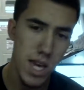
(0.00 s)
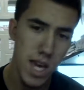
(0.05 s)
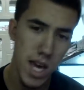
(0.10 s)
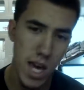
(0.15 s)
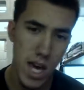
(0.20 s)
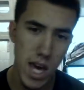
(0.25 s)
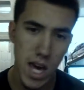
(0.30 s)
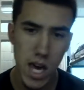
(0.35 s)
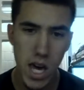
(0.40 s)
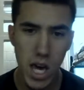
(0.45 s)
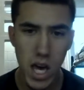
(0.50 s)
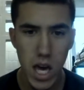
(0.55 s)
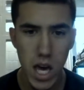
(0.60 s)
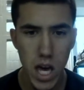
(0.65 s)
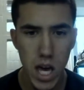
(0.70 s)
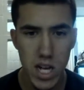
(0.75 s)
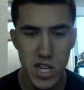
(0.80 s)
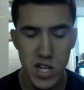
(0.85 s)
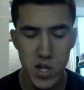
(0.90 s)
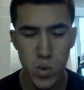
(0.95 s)

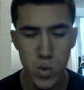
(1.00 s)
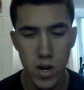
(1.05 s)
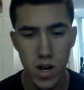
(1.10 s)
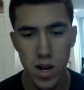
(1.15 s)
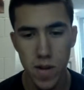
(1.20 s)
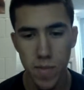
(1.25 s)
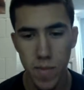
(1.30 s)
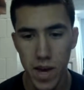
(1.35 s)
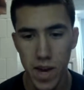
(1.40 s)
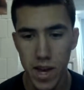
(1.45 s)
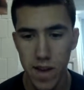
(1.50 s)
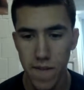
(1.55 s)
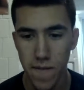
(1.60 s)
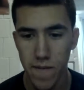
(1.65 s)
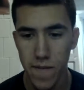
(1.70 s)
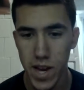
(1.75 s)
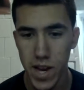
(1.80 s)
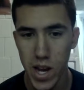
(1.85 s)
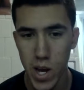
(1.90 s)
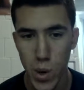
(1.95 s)
yeah, I just wanted to make a
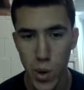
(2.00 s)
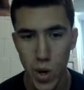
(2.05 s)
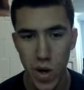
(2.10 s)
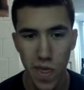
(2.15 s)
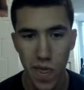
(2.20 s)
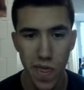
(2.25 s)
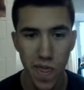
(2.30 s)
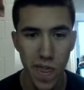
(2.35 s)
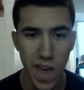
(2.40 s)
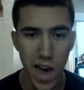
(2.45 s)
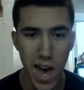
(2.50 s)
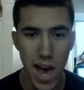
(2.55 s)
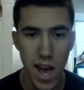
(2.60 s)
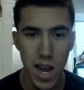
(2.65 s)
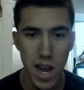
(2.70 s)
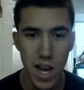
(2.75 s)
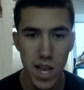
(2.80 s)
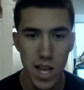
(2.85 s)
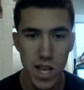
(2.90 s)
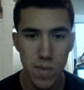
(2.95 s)
video on that.
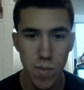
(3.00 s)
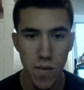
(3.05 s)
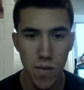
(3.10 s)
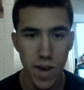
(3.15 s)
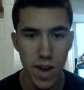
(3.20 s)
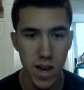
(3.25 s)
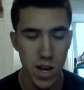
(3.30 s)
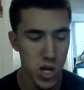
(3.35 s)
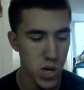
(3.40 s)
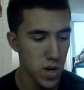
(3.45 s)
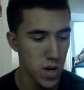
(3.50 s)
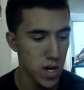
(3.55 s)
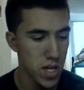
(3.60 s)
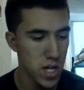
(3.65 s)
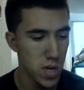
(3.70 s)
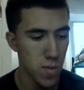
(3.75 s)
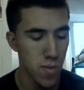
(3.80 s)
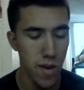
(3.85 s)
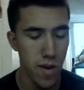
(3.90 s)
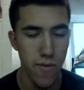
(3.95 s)
Maybe I could show it to
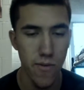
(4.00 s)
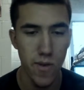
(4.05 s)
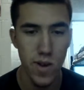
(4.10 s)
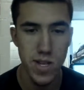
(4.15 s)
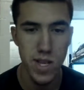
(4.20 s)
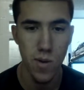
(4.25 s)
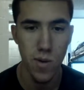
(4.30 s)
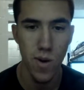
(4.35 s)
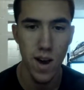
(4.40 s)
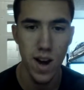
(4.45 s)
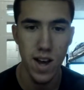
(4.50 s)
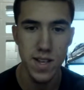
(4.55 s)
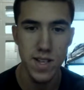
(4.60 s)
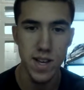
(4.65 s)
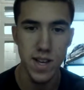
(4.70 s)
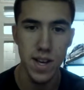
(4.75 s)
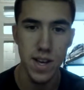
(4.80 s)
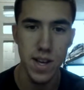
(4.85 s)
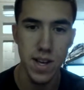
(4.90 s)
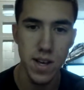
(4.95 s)
some of my friends that were
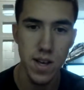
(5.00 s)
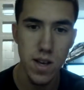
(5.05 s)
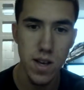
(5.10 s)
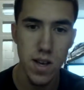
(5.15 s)
asking.